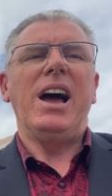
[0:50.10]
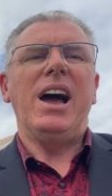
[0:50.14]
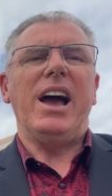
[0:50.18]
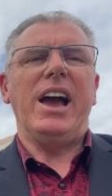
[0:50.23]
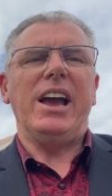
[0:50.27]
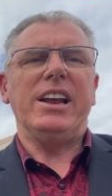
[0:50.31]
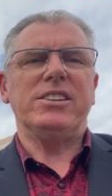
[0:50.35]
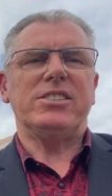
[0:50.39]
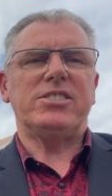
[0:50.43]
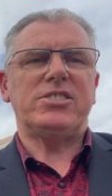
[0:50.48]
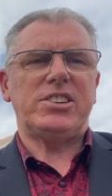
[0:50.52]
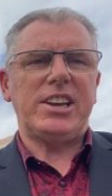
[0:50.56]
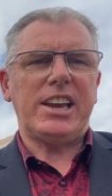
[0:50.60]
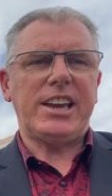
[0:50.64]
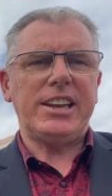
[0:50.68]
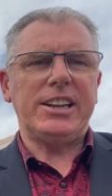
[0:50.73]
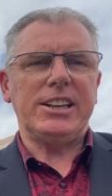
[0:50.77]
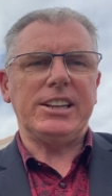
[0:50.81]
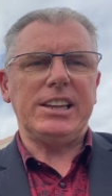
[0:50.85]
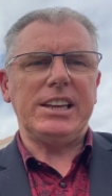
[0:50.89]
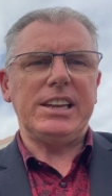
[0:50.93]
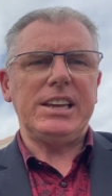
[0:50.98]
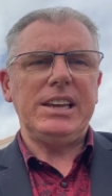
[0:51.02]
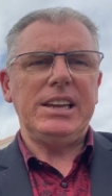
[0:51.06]
And
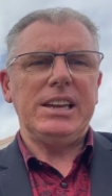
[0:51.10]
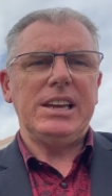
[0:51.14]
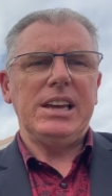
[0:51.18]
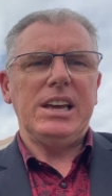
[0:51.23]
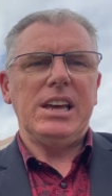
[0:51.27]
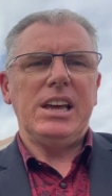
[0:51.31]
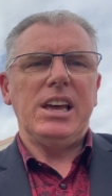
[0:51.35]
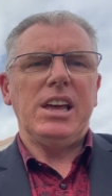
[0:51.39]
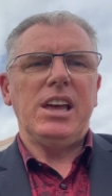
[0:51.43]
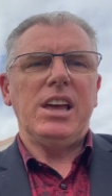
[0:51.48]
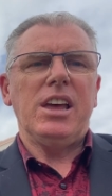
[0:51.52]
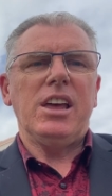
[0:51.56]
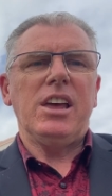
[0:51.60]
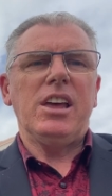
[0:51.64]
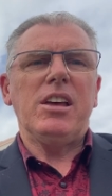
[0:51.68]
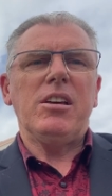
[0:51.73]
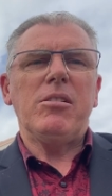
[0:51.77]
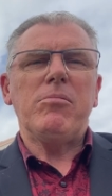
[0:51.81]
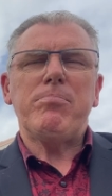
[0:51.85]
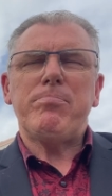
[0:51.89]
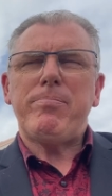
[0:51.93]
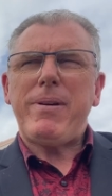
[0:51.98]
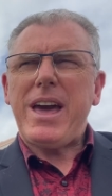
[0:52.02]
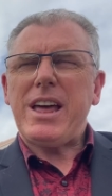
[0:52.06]
secondly,
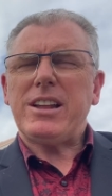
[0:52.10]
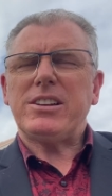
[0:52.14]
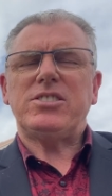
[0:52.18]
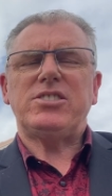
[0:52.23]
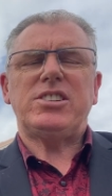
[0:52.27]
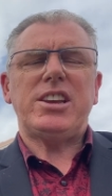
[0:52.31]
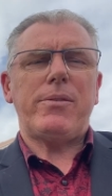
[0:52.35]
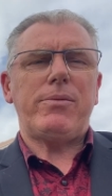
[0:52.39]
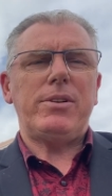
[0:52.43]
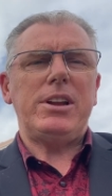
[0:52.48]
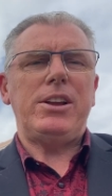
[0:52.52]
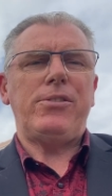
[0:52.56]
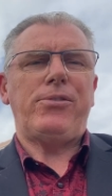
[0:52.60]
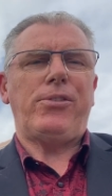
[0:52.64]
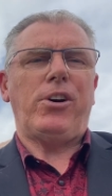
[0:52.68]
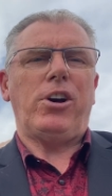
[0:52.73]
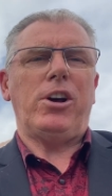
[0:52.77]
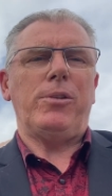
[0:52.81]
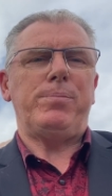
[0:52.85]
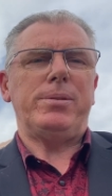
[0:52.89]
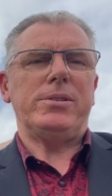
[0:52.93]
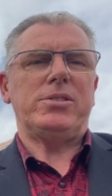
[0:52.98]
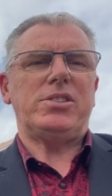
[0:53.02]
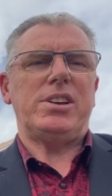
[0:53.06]
about
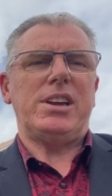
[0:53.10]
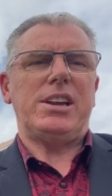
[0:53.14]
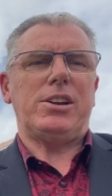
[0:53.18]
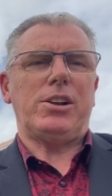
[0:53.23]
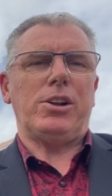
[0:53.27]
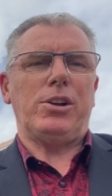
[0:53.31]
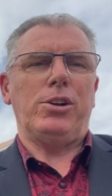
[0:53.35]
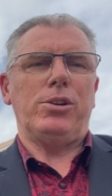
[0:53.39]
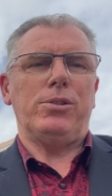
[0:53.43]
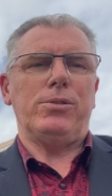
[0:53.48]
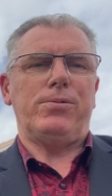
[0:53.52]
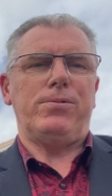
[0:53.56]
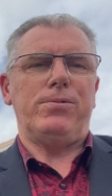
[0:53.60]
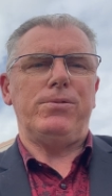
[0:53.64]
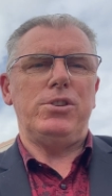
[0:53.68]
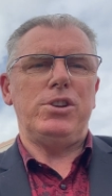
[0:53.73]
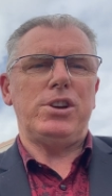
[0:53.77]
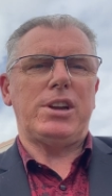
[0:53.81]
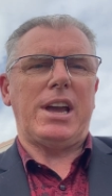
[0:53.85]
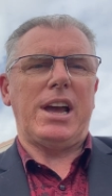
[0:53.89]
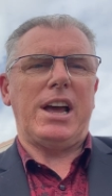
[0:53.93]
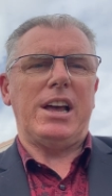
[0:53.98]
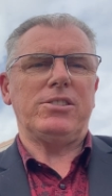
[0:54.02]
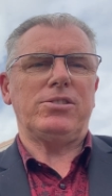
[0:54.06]
75% of
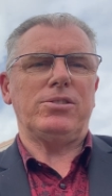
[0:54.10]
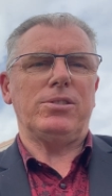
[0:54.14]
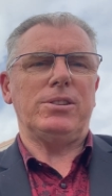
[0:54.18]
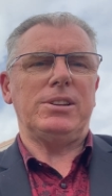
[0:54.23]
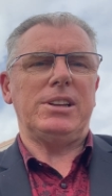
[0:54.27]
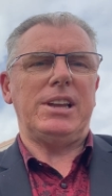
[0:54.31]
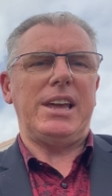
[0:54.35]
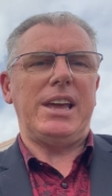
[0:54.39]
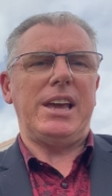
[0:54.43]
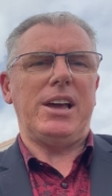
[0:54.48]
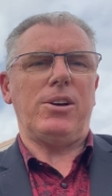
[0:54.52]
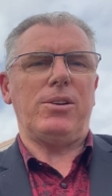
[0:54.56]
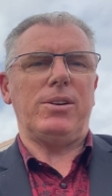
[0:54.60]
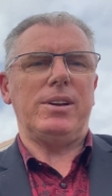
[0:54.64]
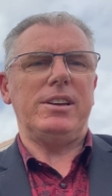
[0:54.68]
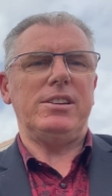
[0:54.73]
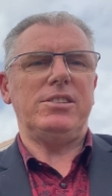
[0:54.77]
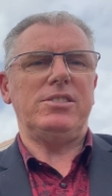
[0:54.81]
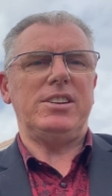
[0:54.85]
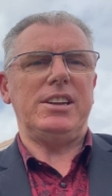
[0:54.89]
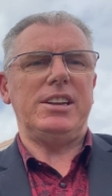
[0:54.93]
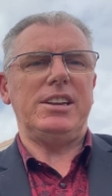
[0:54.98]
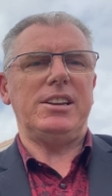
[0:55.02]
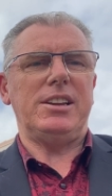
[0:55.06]
Newcastle now
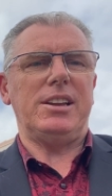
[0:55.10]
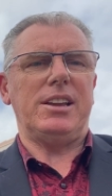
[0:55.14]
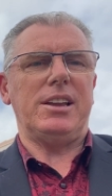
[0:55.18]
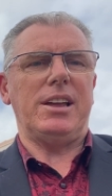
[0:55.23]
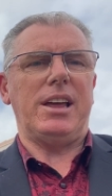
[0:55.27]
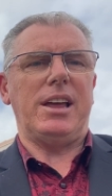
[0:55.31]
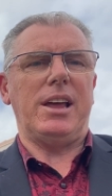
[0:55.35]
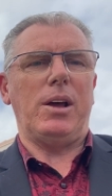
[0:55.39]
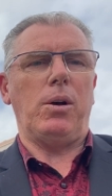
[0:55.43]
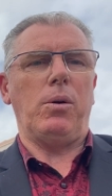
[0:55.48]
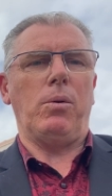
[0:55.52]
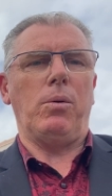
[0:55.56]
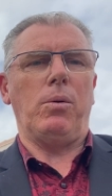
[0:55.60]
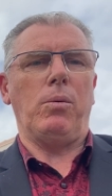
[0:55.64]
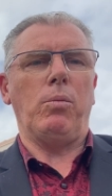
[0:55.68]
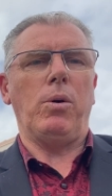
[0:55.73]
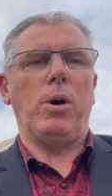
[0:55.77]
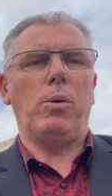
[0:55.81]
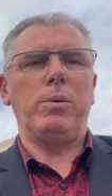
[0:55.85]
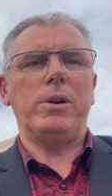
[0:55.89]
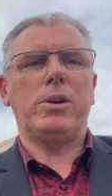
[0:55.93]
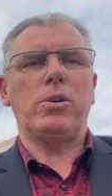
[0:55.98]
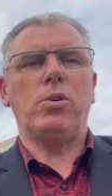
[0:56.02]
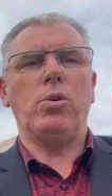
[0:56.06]
is in
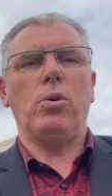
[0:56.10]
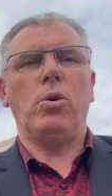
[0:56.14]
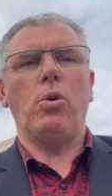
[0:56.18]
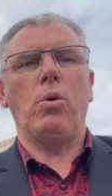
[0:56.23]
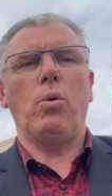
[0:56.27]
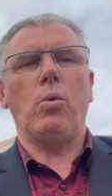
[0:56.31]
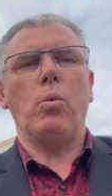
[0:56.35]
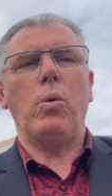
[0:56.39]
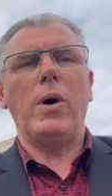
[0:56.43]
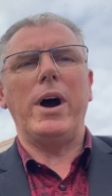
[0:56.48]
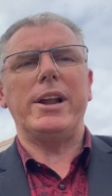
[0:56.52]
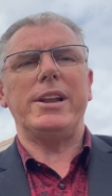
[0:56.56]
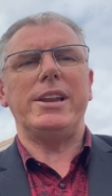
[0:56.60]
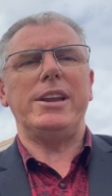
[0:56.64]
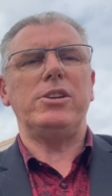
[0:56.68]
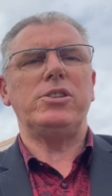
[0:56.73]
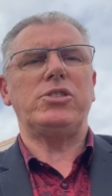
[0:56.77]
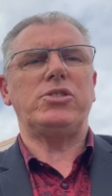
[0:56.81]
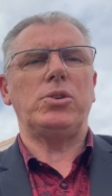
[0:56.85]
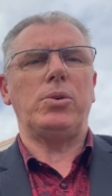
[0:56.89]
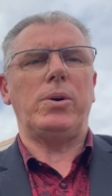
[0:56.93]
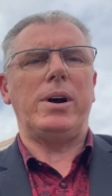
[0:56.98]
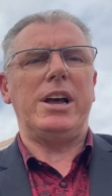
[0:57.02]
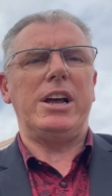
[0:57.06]
what we call 1
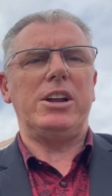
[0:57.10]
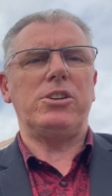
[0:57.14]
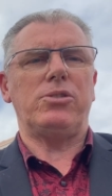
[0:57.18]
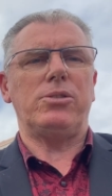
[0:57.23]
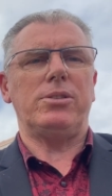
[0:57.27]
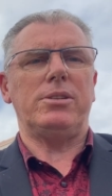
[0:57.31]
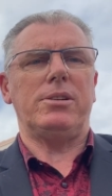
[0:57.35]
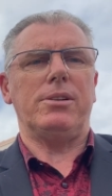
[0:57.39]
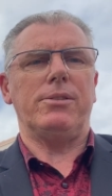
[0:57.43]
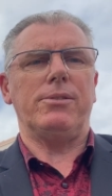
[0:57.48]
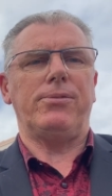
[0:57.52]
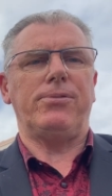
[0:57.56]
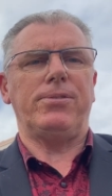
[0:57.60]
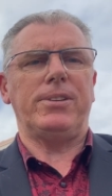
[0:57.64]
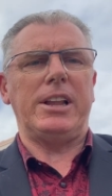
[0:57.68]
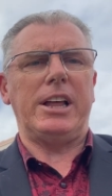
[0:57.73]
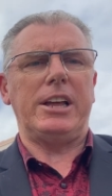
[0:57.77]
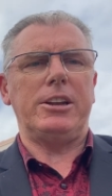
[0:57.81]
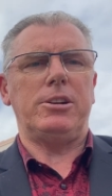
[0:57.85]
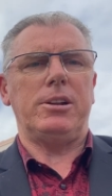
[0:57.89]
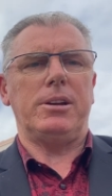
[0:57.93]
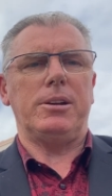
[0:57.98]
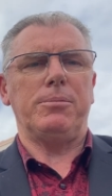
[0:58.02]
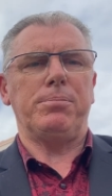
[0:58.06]
is to 100
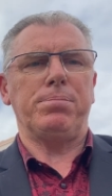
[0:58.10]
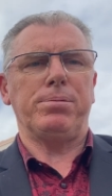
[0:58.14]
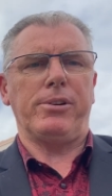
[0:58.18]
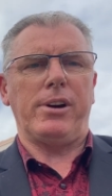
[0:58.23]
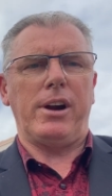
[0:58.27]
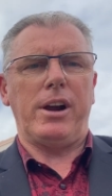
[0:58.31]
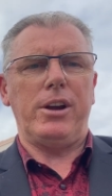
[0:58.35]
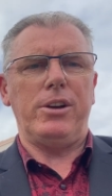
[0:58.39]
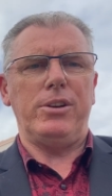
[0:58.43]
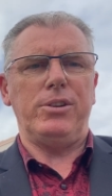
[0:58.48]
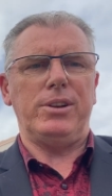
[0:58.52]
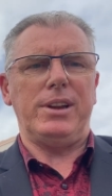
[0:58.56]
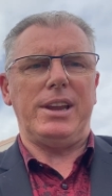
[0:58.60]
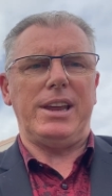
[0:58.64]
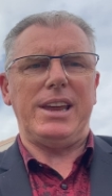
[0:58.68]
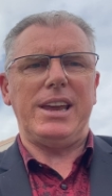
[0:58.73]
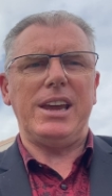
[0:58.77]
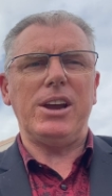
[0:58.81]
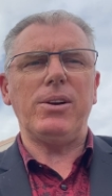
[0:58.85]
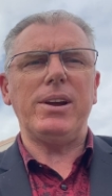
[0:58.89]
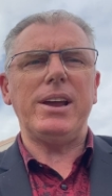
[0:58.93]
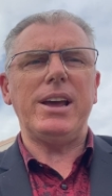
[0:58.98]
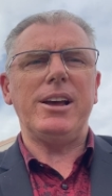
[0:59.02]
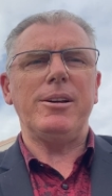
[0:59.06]
flood prone
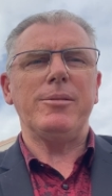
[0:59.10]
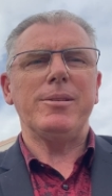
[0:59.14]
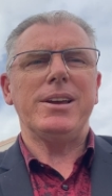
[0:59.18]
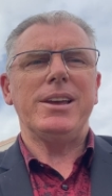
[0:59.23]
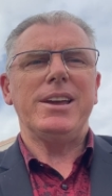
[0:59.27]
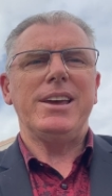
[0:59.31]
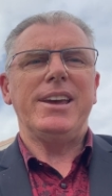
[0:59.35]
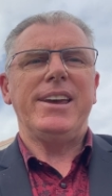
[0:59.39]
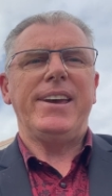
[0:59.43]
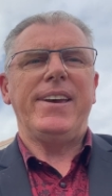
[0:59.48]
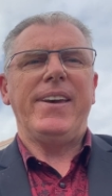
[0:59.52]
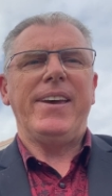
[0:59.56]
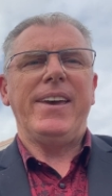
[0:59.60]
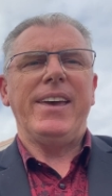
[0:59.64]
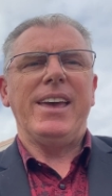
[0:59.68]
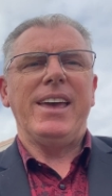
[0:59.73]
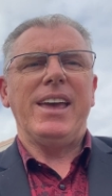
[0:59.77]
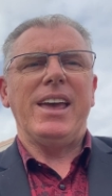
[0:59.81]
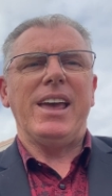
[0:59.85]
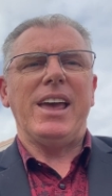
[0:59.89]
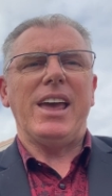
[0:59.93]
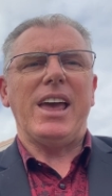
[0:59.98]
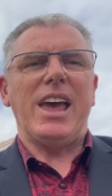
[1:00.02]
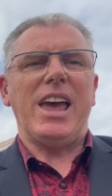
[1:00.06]
area
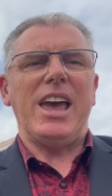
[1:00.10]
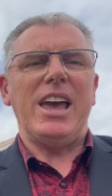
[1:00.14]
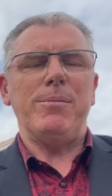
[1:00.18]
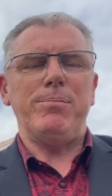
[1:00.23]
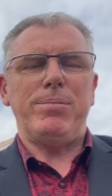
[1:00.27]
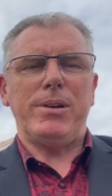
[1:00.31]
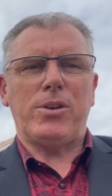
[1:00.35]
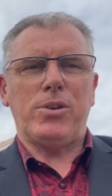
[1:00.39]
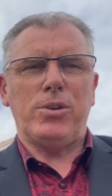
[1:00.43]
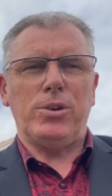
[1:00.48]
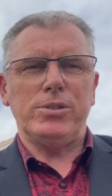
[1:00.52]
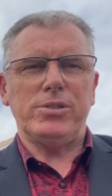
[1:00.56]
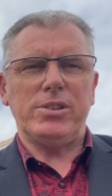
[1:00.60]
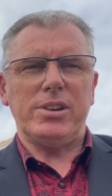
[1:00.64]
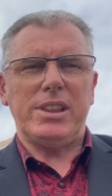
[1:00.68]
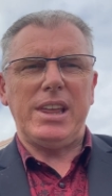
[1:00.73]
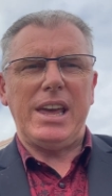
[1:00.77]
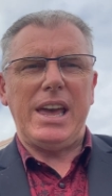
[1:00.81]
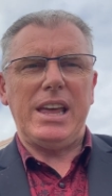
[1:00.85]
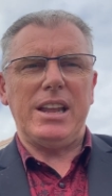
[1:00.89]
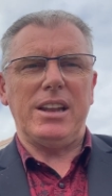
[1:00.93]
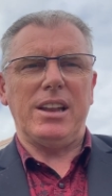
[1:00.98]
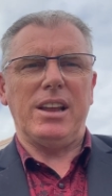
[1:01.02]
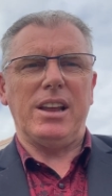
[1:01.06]
and because of
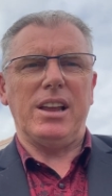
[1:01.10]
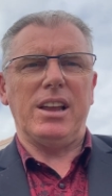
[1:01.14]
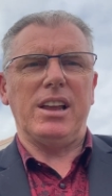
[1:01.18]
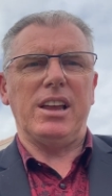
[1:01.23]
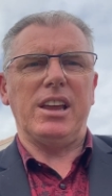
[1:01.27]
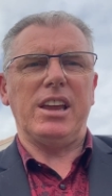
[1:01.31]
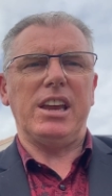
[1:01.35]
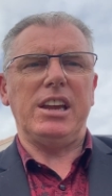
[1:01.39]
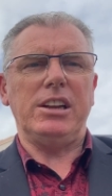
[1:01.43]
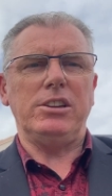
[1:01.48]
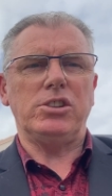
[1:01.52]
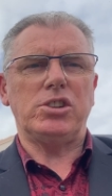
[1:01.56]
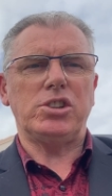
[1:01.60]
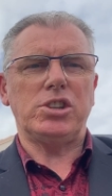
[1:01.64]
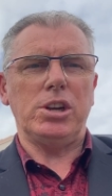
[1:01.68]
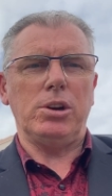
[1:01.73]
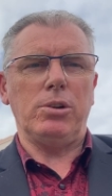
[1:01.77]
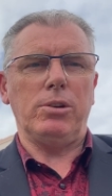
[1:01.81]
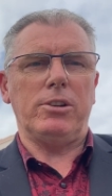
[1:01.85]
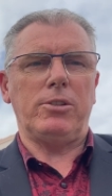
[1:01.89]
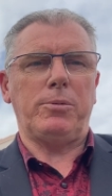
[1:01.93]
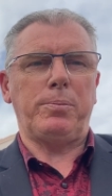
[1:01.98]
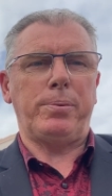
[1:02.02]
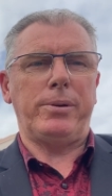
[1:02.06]
that,
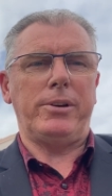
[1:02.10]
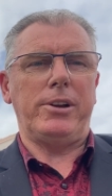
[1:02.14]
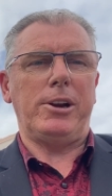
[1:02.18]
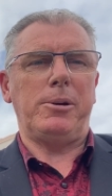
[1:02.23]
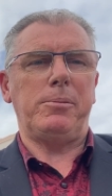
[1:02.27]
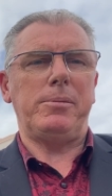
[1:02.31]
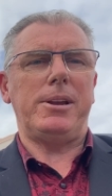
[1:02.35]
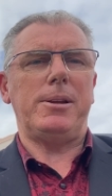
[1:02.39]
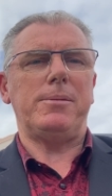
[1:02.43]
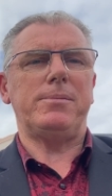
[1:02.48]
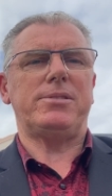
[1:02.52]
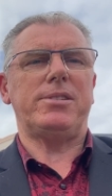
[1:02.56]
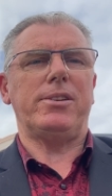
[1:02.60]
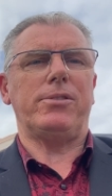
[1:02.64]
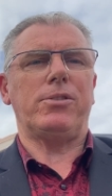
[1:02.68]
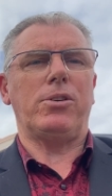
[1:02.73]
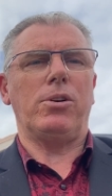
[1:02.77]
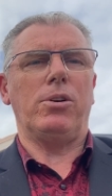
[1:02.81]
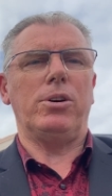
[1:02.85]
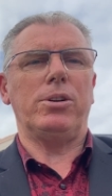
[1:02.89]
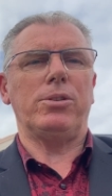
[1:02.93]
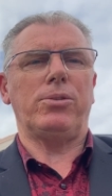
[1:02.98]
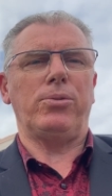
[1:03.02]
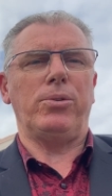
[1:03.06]
insurance premiums have
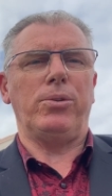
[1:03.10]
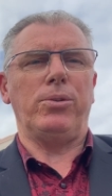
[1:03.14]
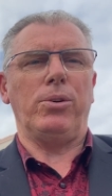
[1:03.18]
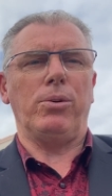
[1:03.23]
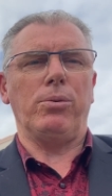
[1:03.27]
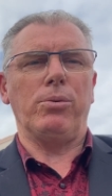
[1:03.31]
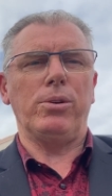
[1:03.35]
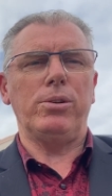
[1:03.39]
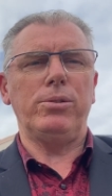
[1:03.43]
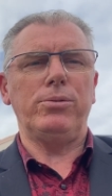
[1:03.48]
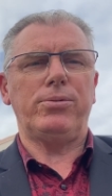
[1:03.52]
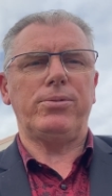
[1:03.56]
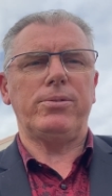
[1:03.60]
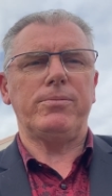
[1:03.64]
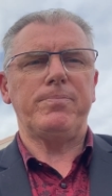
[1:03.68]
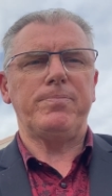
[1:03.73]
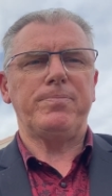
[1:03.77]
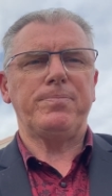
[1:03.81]
gone through the roof.